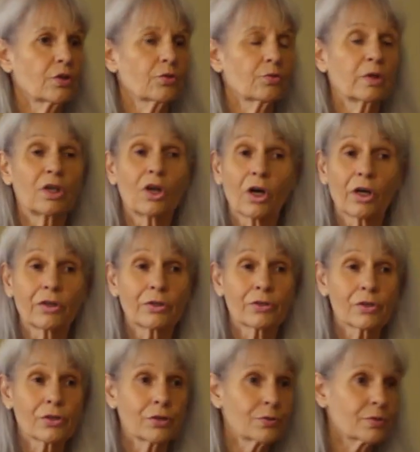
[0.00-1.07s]
3
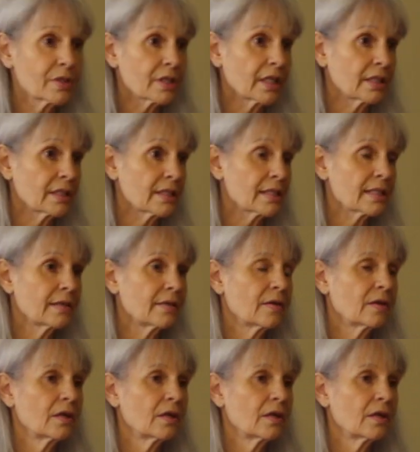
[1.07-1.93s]
daughters, 2 sons.